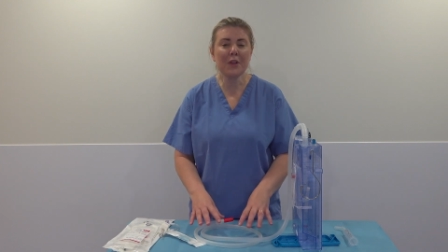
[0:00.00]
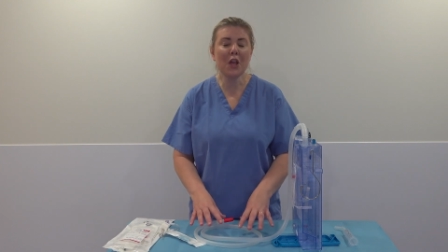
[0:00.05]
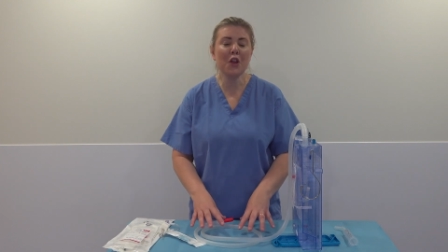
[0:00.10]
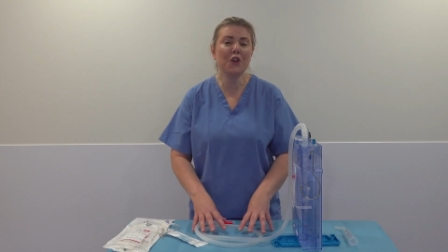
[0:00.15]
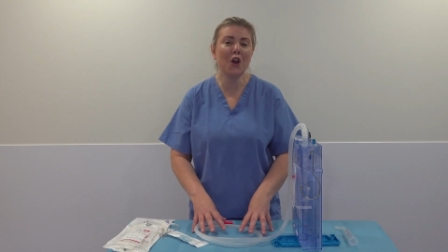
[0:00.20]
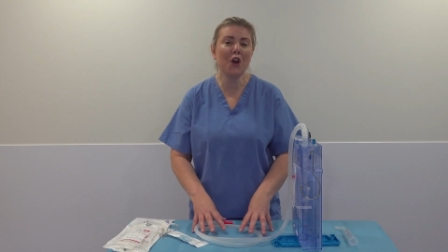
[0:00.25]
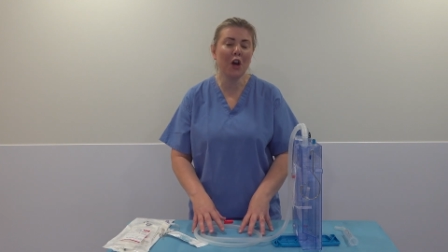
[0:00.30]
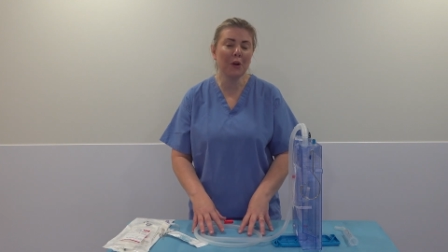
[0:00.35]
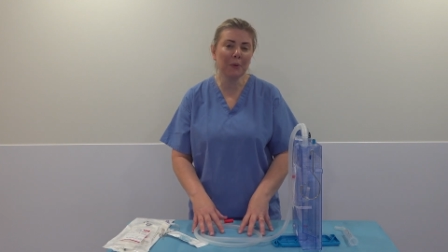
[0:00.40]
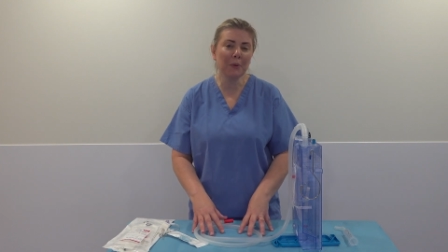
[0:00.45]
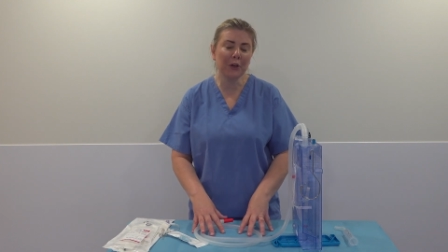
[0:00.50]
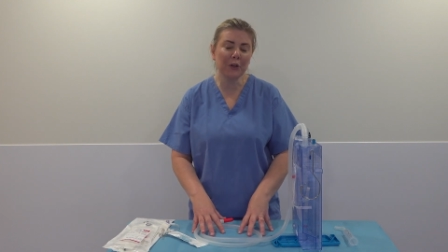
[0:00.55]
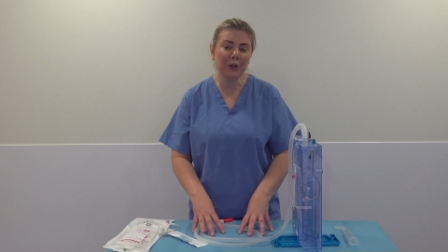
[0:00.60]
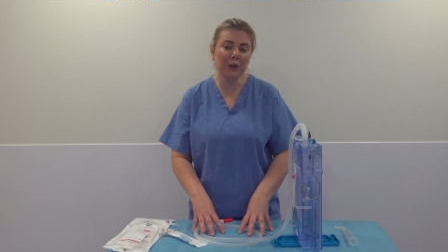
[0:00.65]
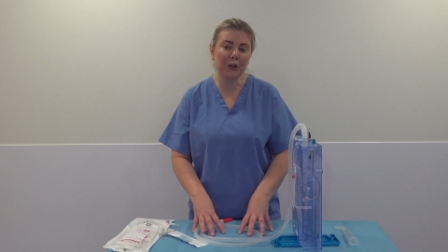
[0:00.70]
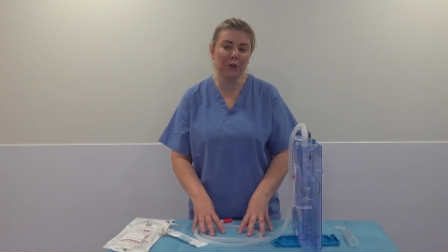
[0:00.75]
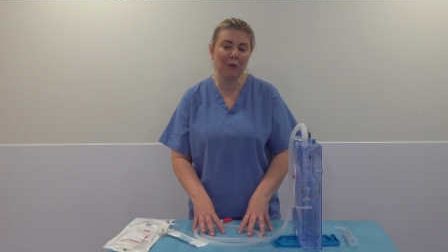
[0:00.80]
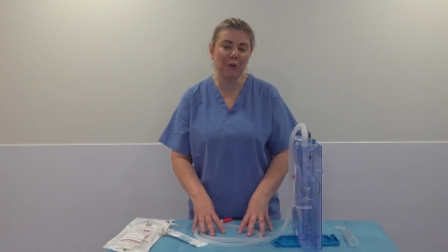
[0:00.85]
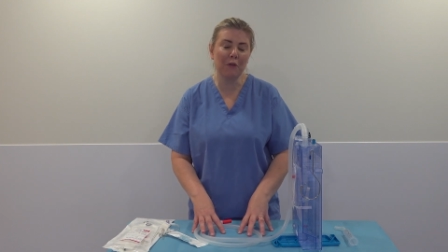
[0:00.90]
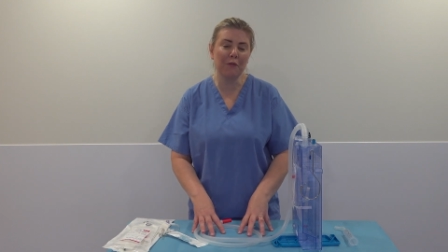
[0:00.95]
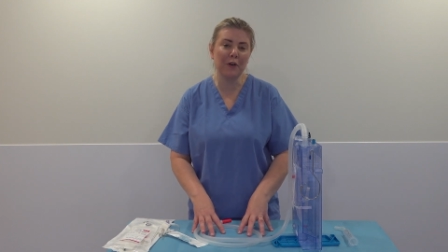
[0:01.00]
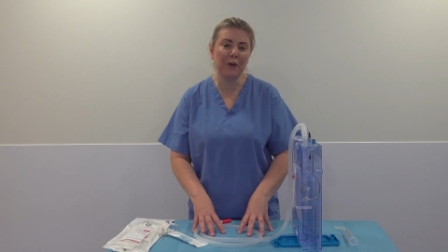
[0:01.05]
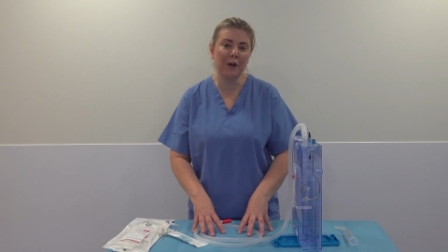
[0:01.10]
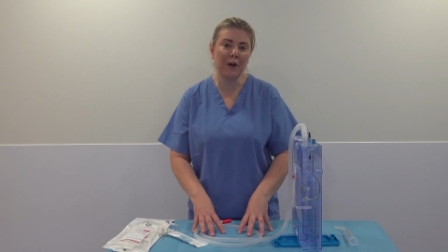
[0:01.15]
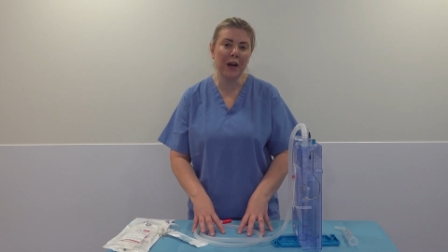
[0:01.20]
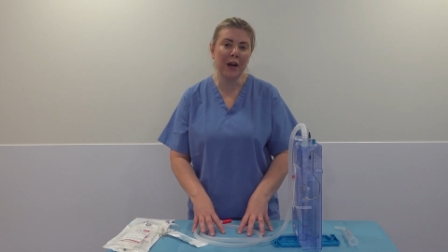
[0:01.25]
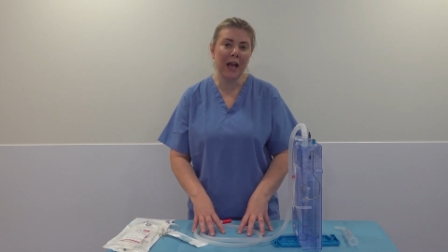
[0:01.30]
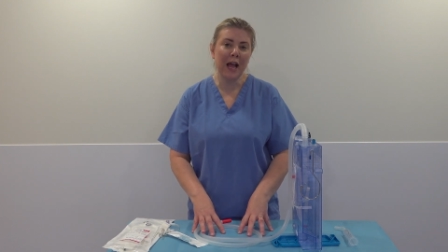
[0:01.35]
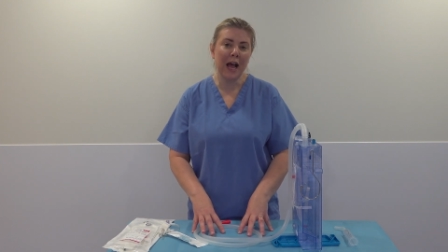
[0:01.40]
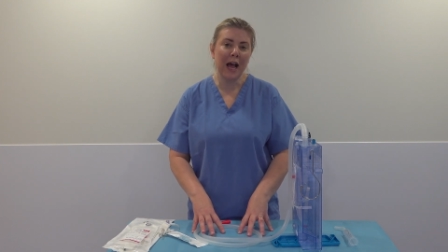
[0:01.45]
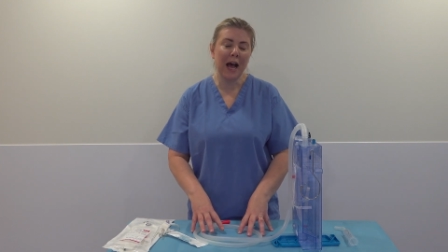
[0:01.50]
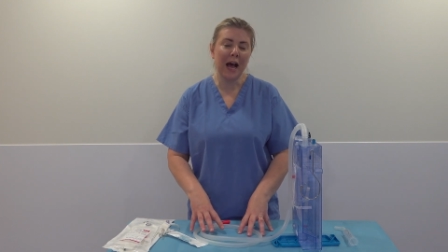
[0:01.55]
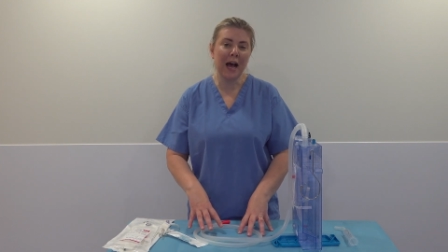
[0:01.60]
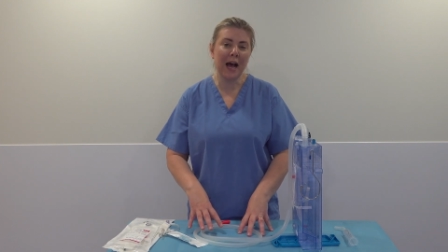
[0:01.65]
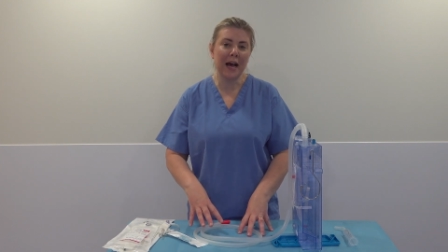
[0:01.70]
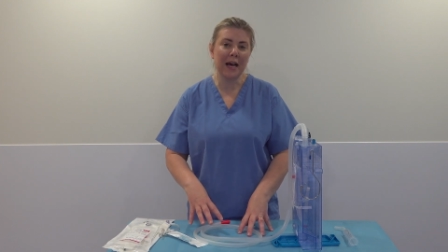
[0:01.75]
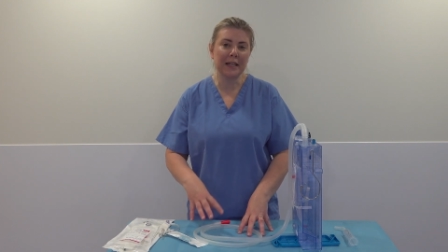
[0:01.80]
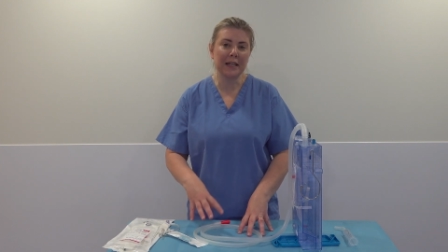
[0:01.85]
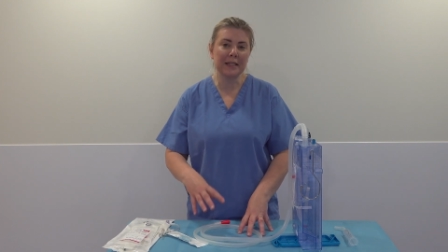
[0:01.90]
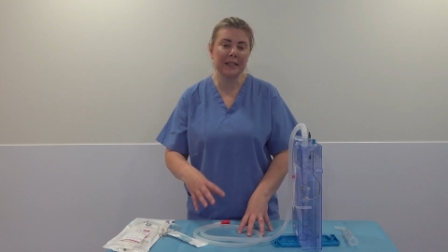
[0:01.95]
Now we're going to go over
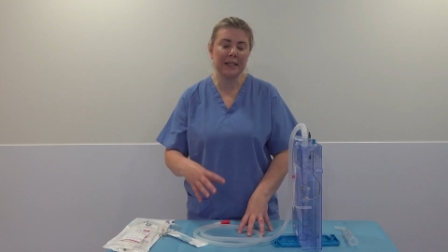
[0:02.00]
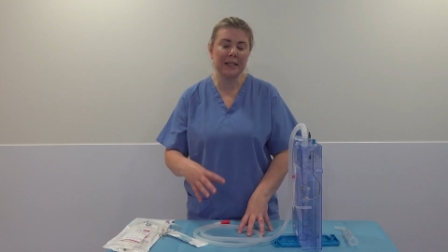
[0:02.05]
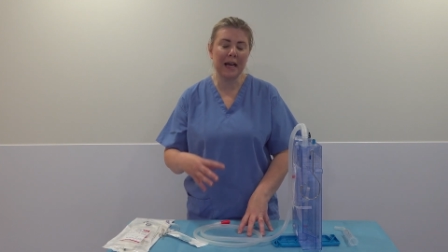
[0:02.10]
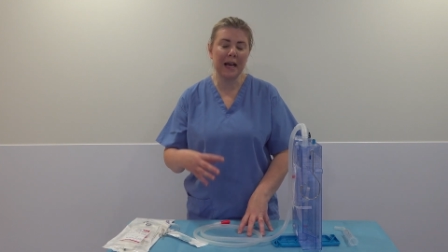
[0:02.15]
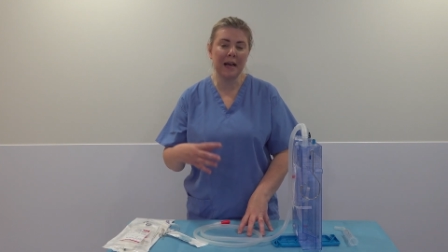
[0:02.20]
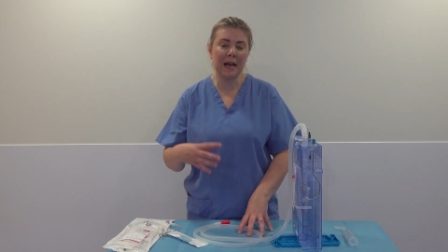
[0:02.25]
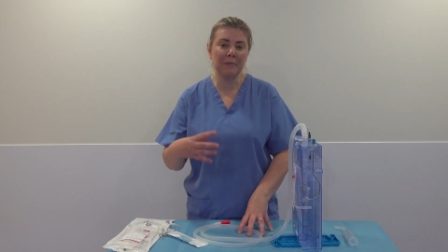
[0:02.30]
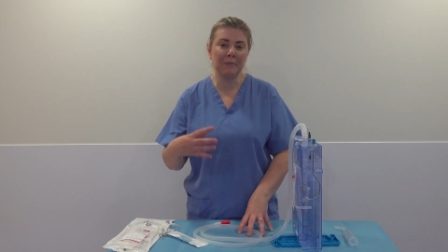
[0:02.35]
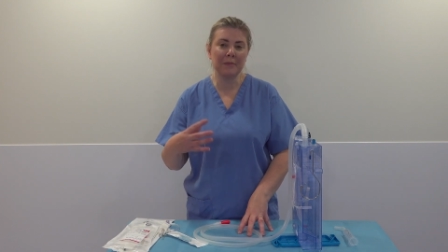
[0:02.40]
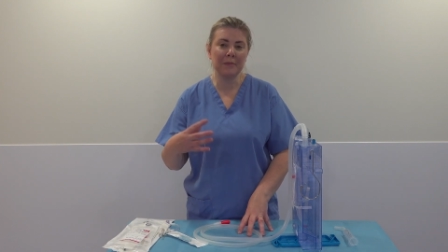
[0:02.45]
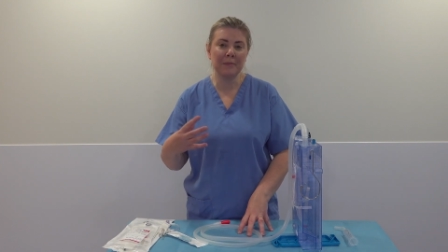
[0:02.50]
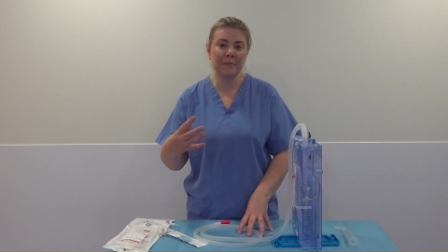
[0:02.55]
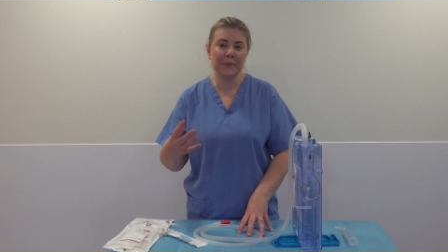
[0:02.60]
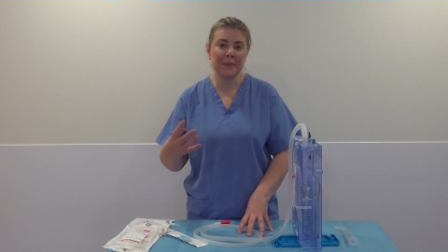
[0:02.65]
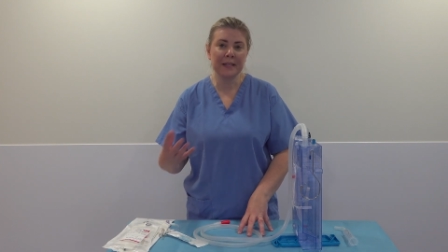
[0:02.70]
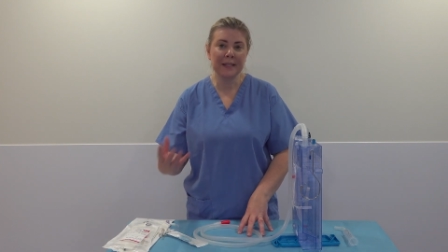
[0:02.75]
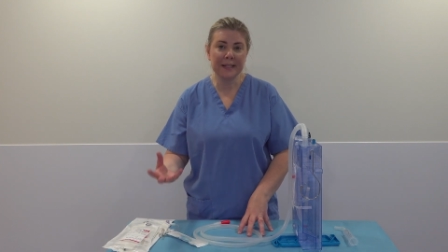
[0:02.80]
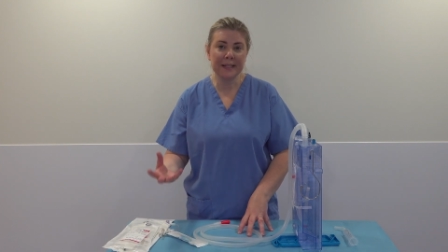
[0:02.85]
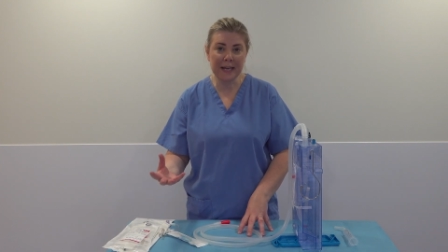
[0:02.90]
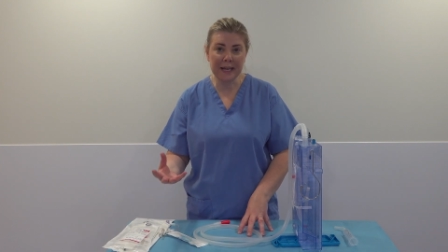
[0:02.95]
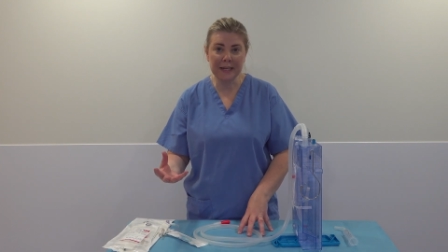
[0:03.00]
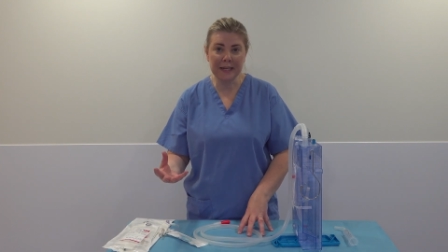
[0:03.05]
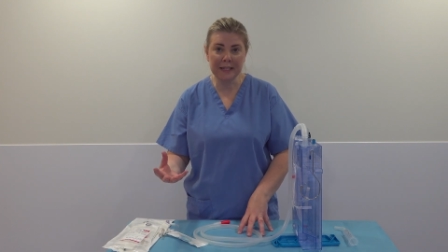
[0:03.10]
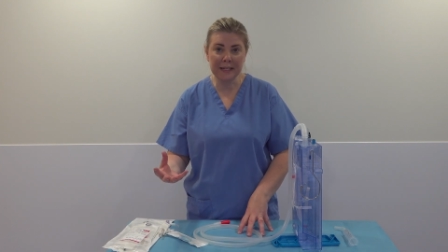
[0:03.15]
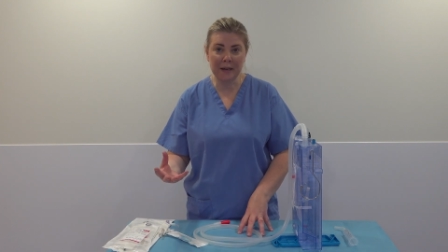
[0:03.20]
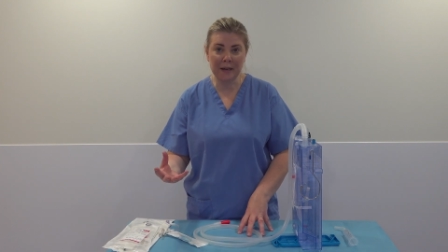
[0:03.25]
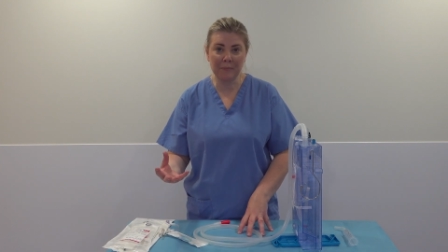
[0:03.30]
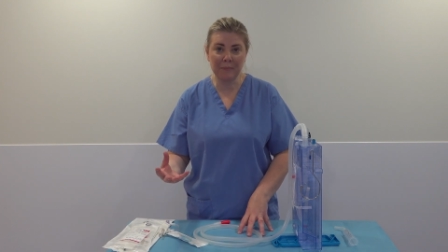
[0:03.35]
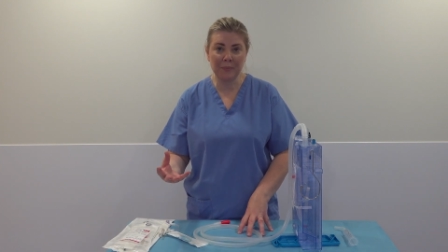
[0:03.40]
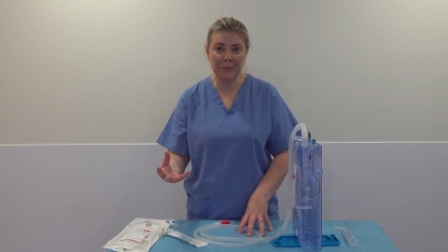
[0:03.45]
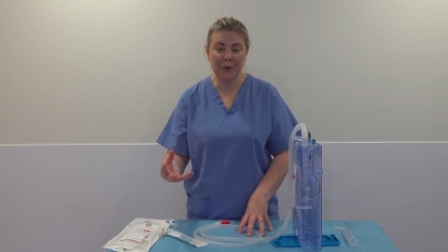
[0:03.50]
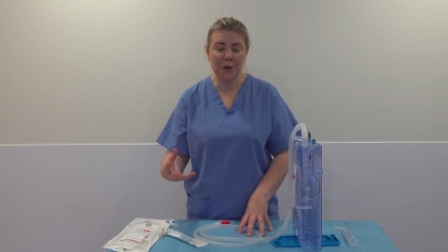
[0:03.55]
and um, set it up